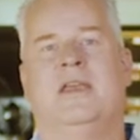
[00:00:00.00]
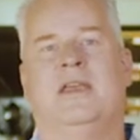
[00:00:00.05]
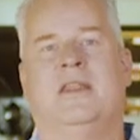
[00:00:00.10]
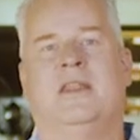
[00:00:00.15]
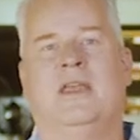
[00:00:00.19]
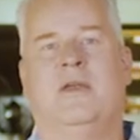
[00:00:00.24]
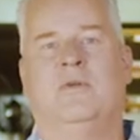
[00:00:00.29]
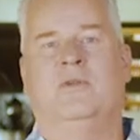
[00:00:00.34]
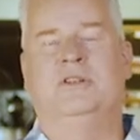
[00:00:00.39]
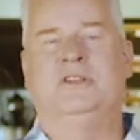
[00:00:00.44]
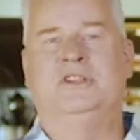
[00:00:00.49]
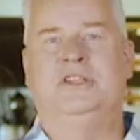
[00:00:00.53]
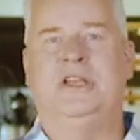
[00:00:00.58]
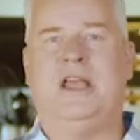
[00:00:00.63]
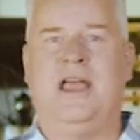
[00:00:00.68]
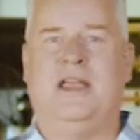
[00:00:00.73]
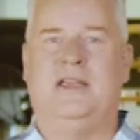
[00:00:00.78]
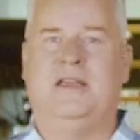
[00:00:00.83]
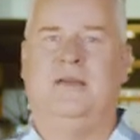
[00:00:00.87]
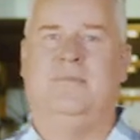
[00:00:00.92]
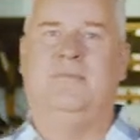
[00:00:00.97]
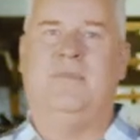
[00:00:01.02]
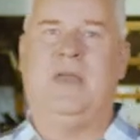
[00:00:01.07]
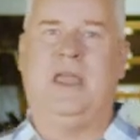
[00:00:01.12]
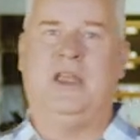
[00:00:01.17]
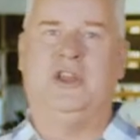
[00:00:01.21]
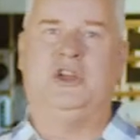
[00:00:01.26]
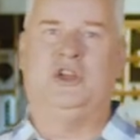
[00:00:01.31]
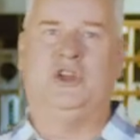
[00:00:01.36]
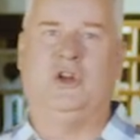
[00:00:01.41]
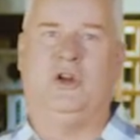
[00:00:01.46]
They will check,
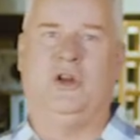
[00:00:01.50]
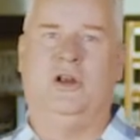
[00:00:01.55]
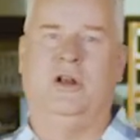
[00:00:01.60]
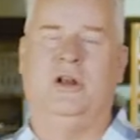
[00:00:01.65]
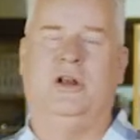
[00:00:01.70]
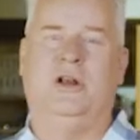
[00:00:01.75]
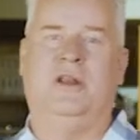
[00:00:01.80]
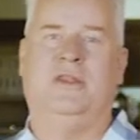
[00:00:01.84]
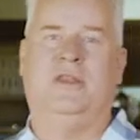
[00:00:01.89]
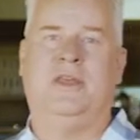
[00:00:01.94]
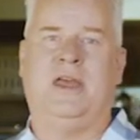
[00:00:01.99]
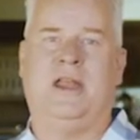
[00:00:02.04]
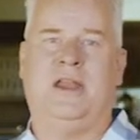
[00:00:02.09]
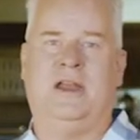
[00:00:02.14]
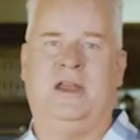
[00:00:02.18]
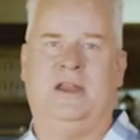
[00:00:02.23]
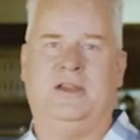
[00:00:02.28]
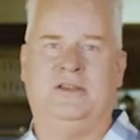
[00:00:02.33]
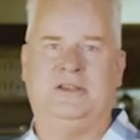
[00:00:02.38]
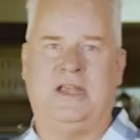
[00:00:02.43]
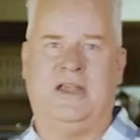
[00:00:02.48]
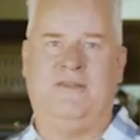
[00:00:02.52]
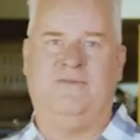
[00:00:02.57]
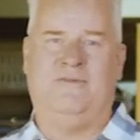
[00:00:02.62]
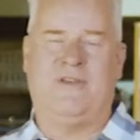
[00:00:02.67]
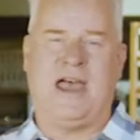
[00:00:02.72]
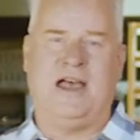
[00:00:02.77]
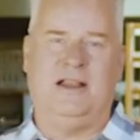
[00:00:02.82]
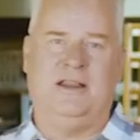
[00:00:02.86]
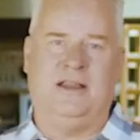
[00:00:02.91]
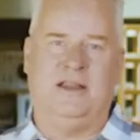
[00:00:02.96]
make sure that it is a
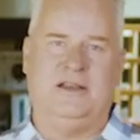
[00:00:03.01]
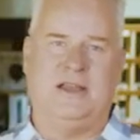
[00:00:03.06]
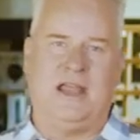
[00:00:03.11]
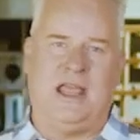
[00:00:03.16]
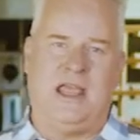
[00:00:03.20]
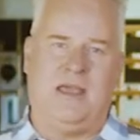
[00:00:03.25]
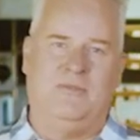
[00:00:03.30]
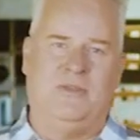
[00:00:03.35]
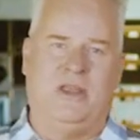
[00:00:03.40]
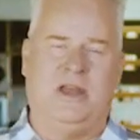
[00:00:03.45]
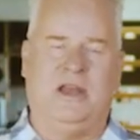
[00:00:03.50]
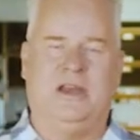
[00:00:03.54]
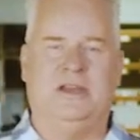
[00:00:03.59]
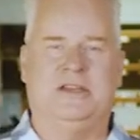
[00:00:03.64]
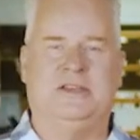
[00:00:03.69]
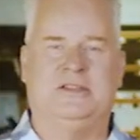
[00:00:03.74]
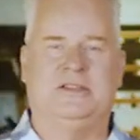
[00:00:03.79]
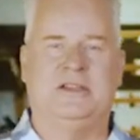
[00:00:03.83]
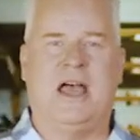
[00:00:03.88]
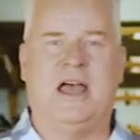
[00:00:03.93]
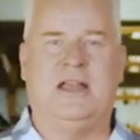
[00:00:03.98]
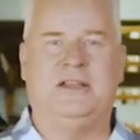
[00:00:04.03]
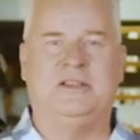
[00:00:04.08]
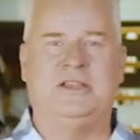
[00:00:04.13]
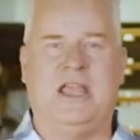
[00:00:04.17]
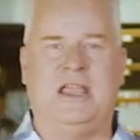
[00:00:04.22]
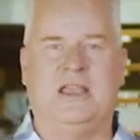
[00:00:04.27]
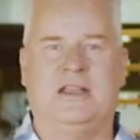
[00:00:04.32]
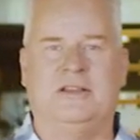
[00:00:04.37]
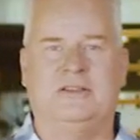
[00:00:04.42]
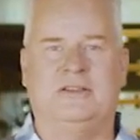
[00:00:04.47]
valid name, that it is not taken